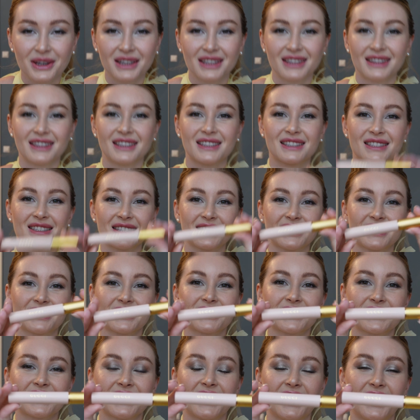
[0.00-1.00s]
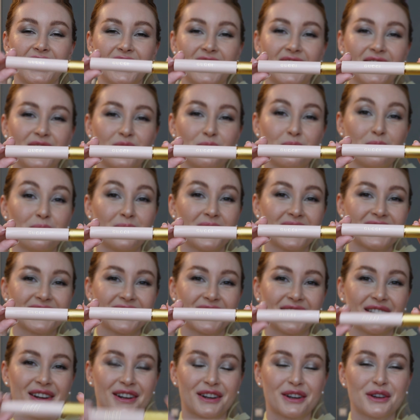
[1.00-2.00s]
This is
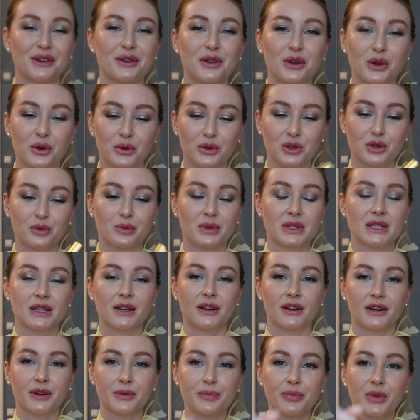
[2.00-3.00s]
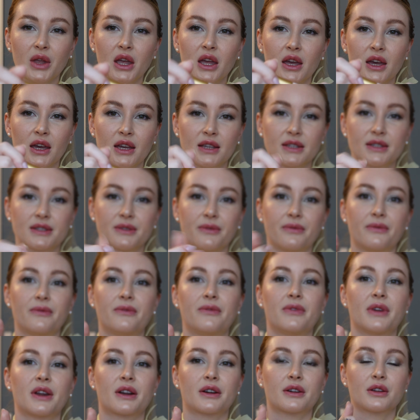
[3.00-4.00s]
mascara, Gucci mascara. Has a
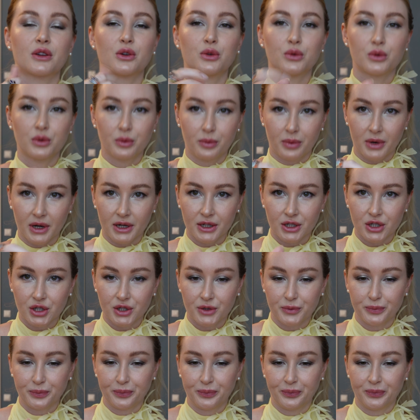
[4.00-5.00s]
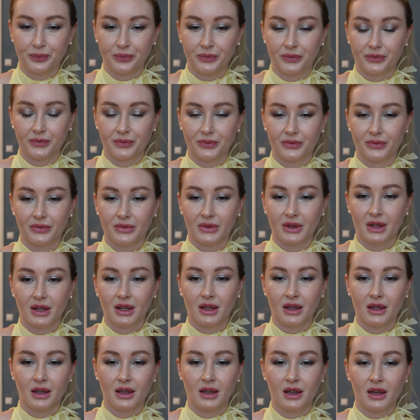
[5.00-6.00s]
very good brush.
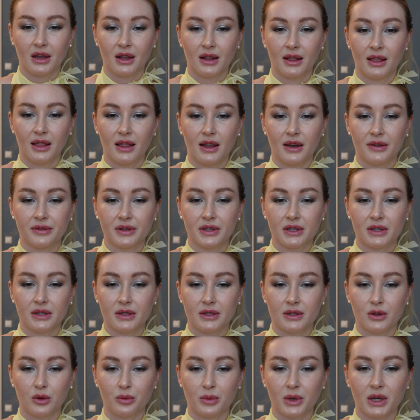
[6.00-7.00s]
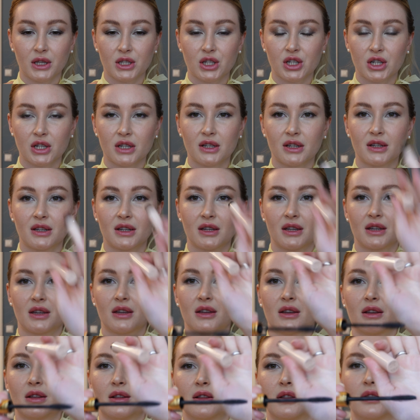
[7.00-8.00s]
Love it so much.
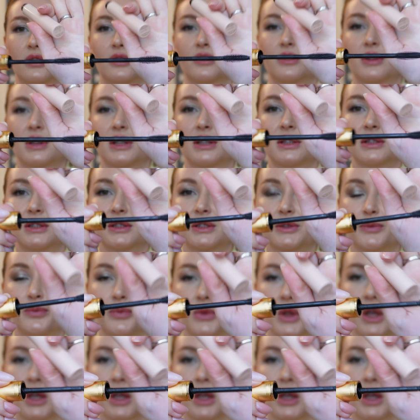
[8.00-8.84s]
Look at it.